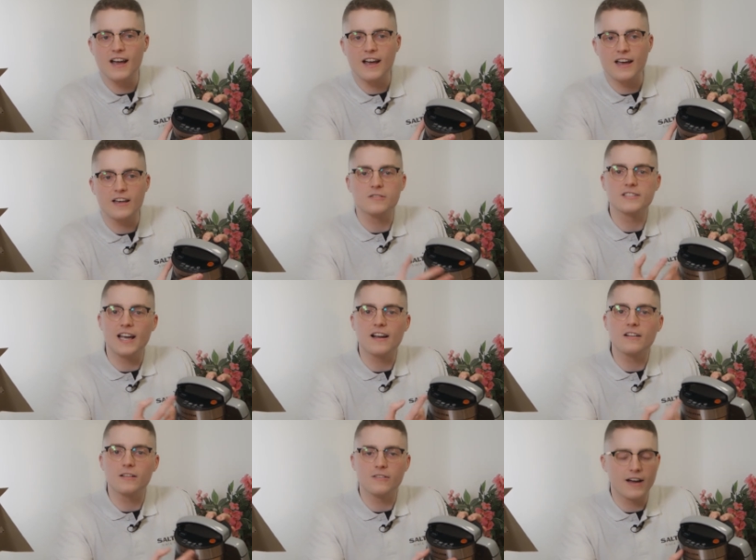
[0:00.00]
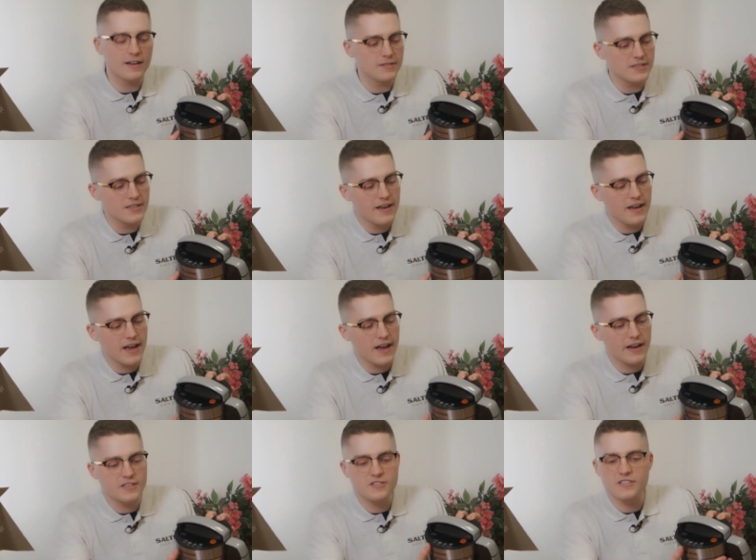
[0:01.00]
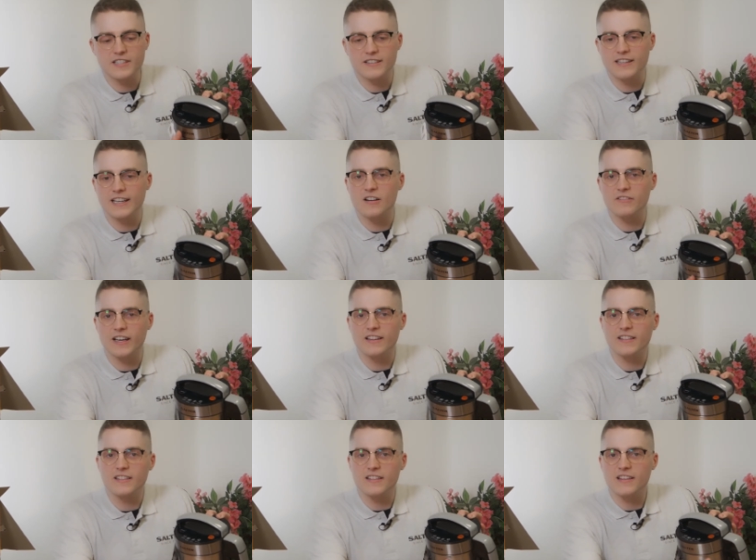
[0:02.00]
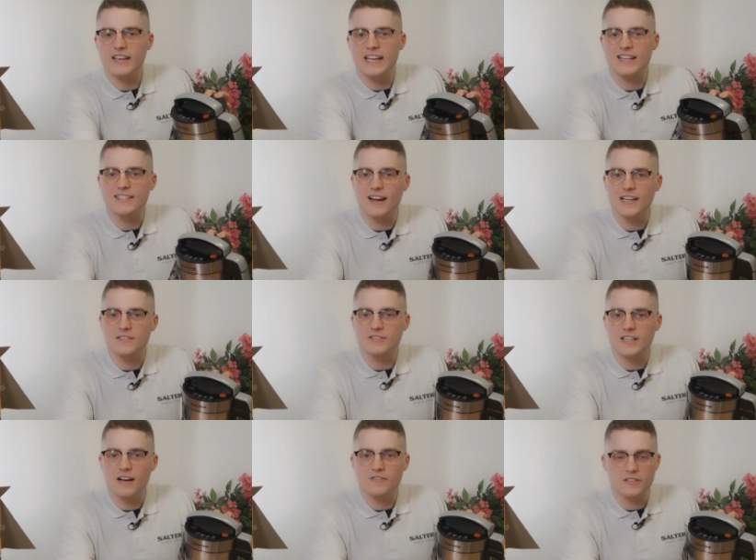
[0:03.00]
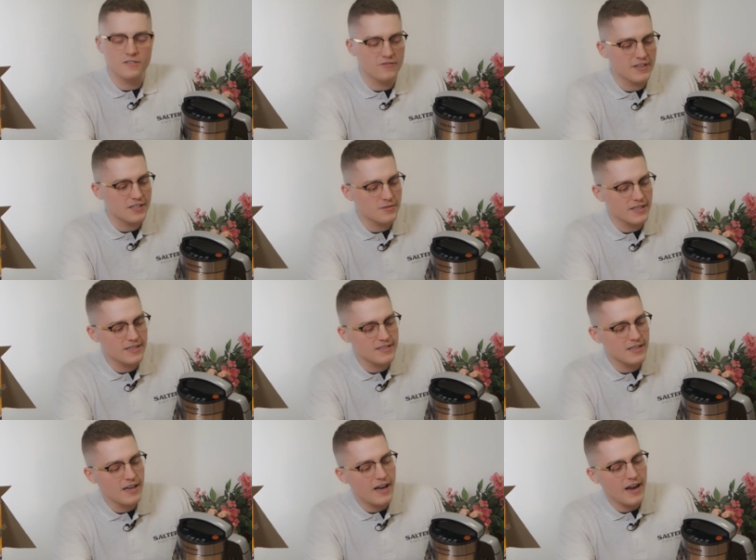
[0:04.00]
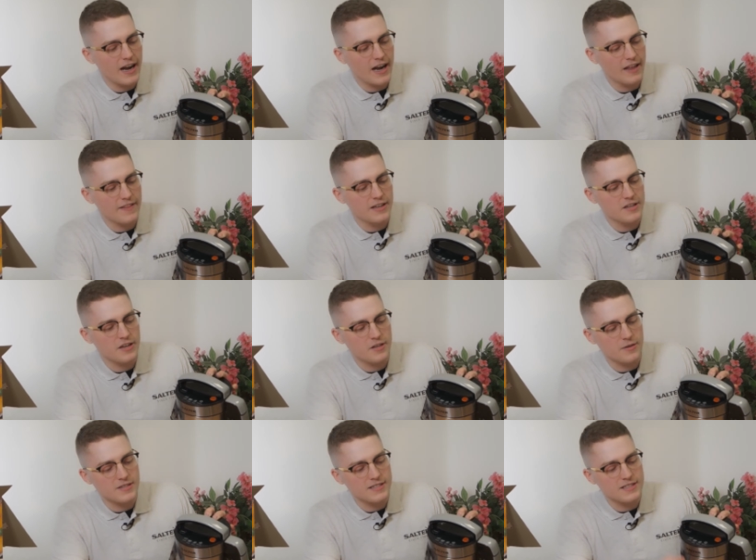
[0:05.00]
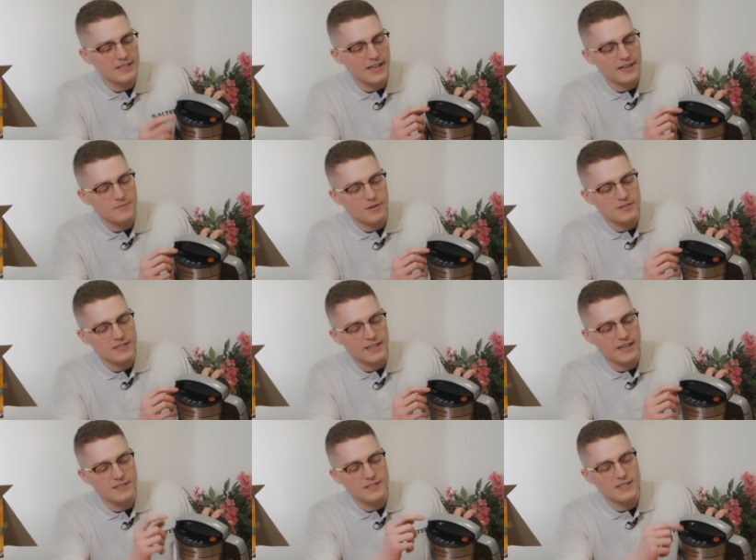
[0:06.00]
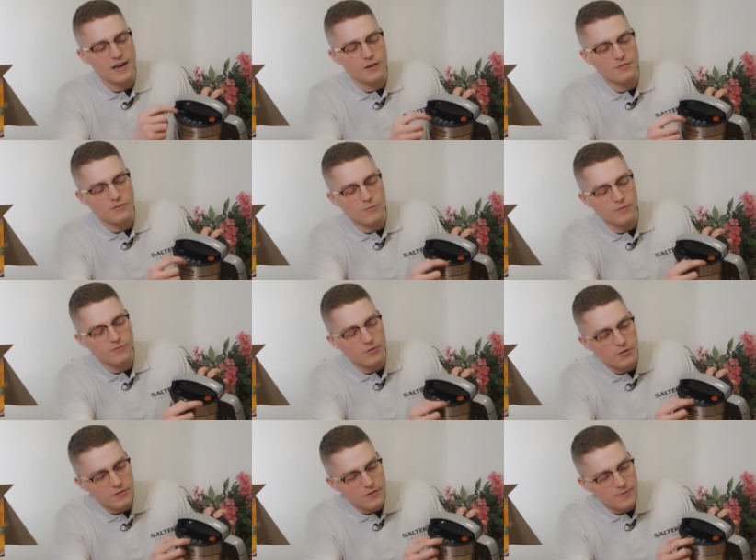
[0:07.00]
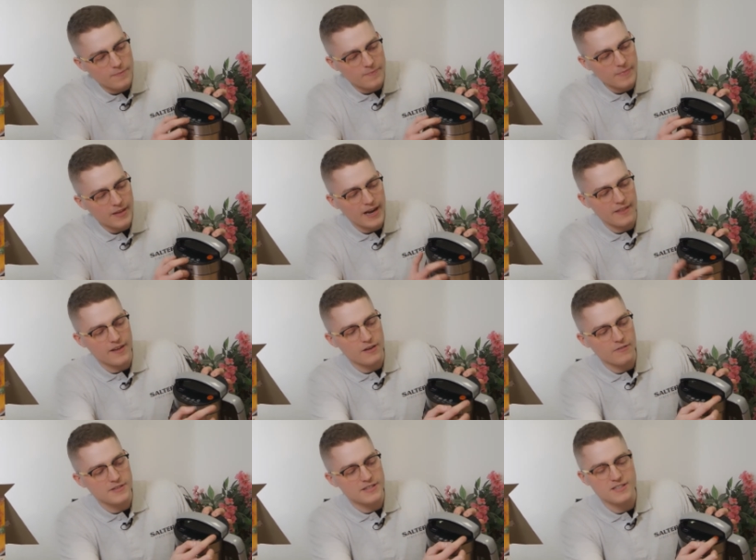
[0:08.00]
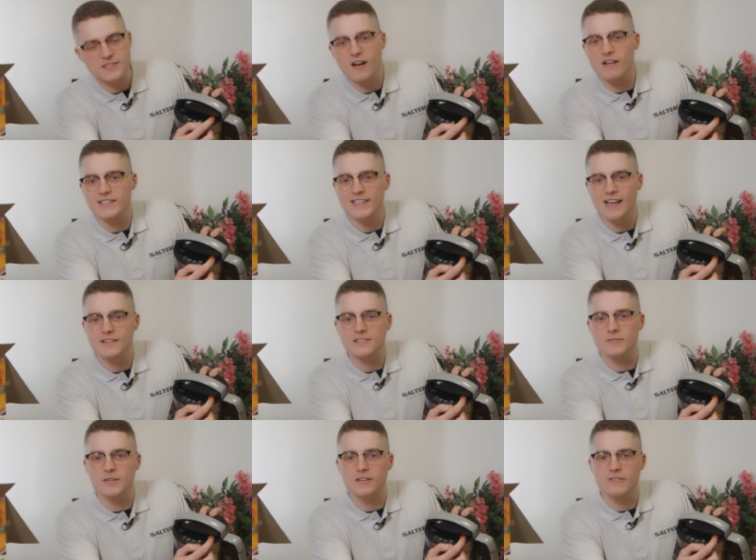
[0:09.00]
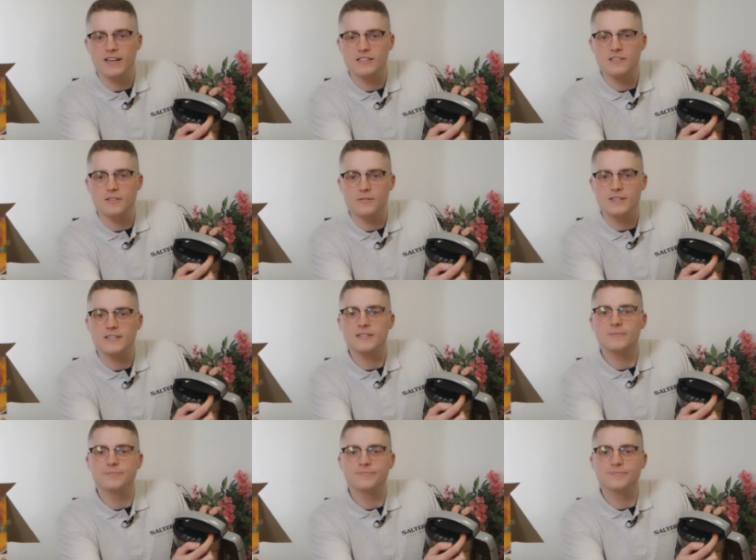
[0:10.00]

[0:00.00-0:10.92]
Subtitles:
It'll cycle around. It's good to clean off like the inner sides of it after you've finished with it. And then you can use the select button here to cycle through all 4 of them. And then obviously start and cancel when you're ready to use it.